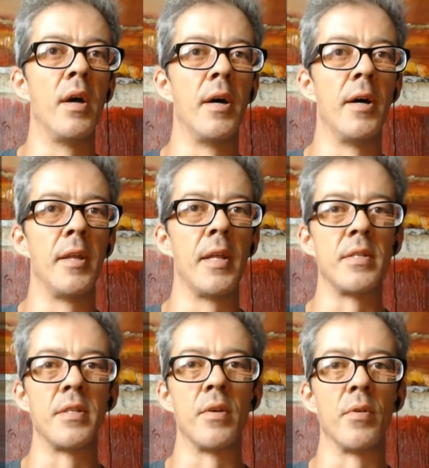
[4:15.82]
Uh,
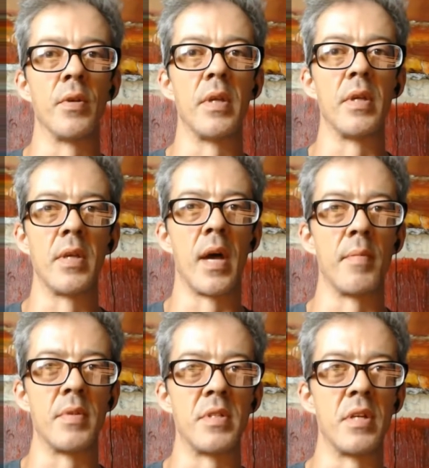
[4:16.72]
that's the only
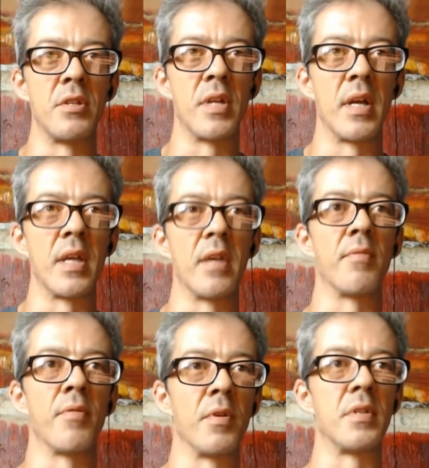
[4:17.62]
compensation I
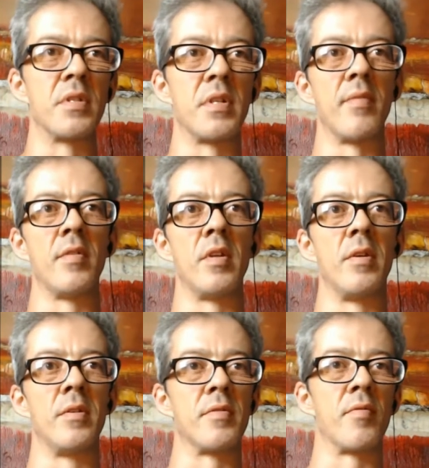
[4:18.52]
get for the seven
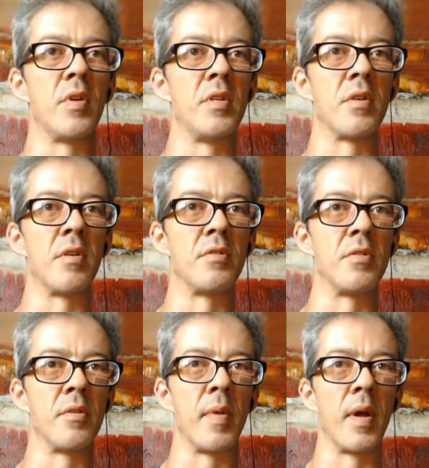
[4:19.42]
years of research
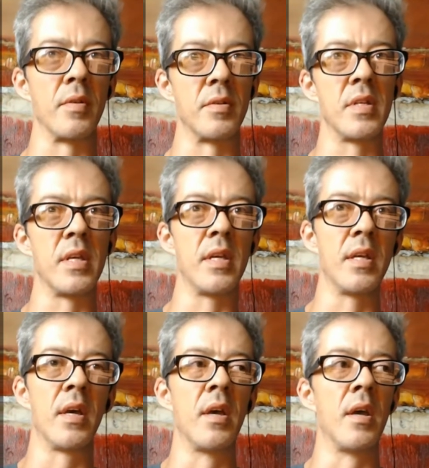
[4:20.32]
you're about to
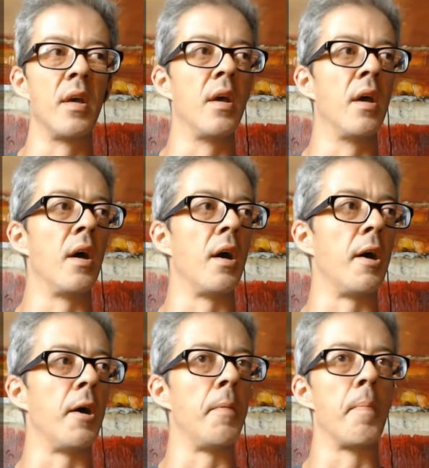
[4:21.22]
see.
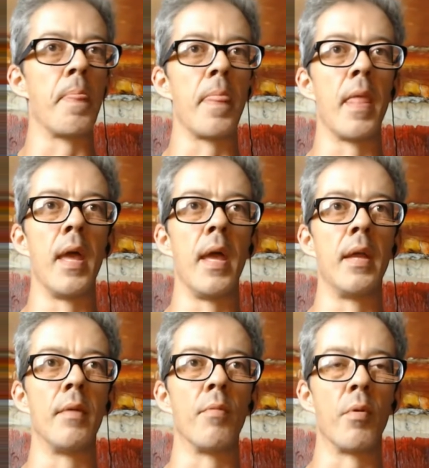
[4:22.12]
Um,
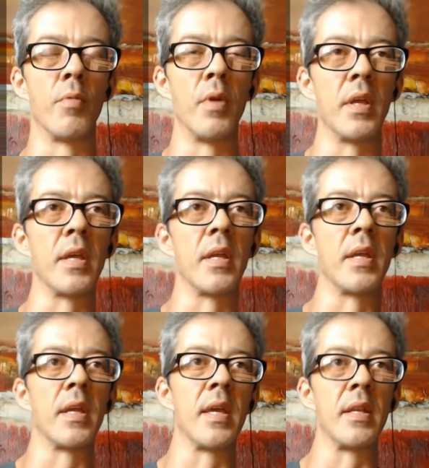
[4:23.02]
and we're really going
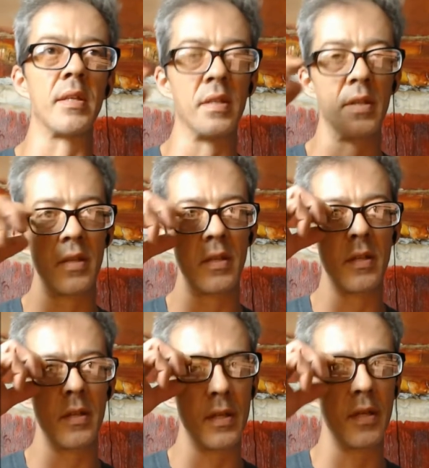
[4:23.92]
to get
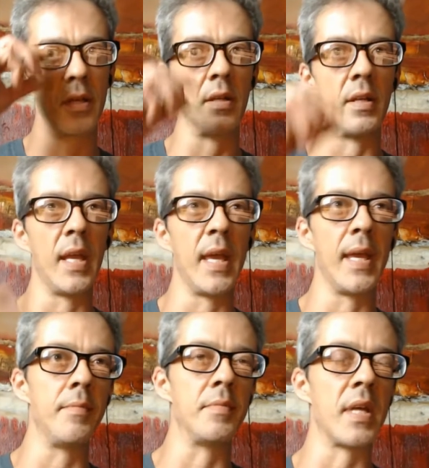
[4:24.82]
to the
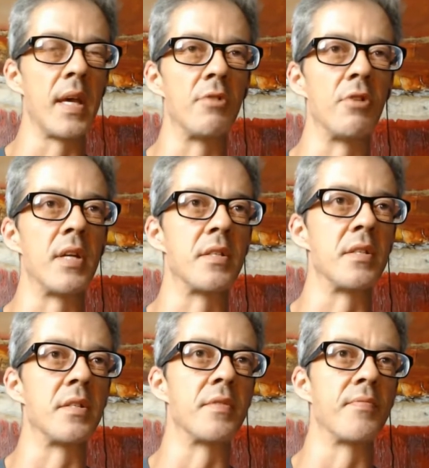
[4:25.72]
names,
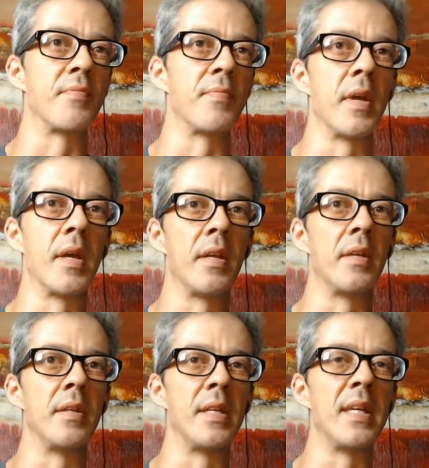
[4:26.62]
addresses,
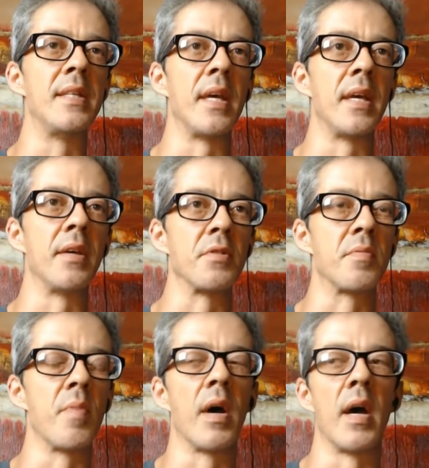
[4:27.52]
and details
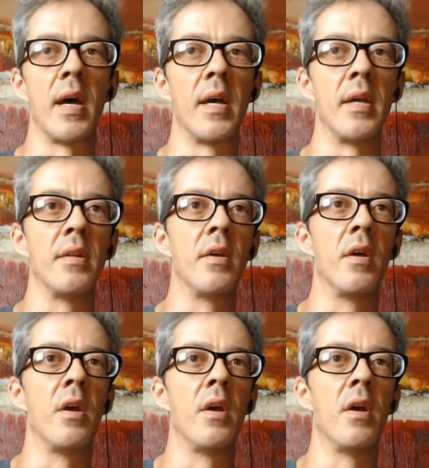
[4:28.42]
behind